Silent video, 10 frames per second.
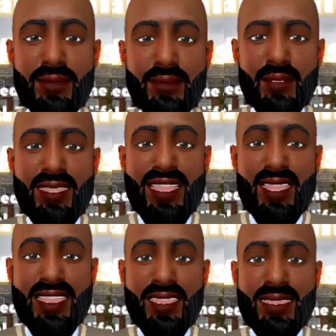that
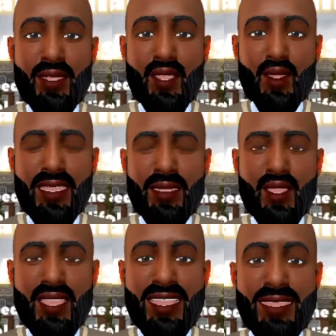currently governs
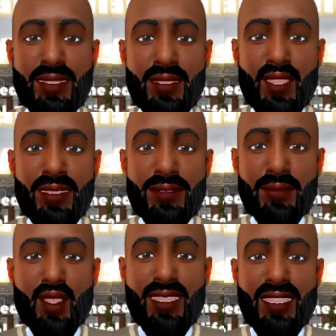the entity
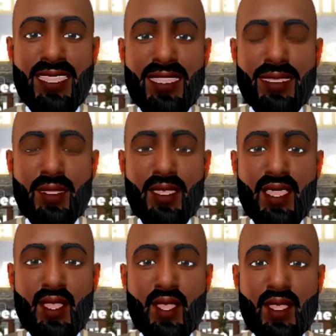and the entity
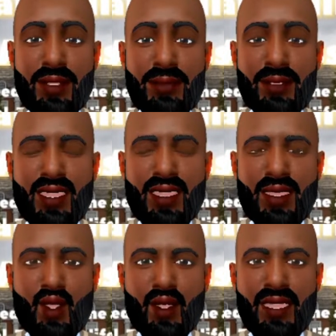law that will
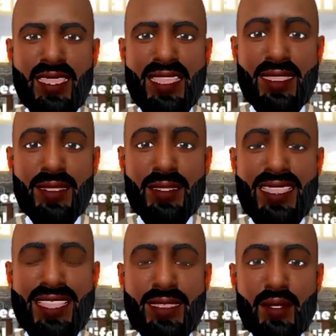govern the entity
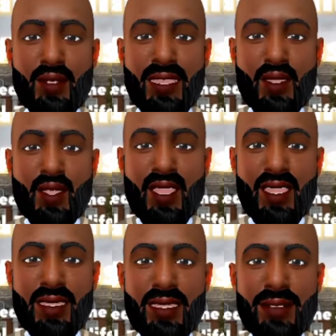after conversion.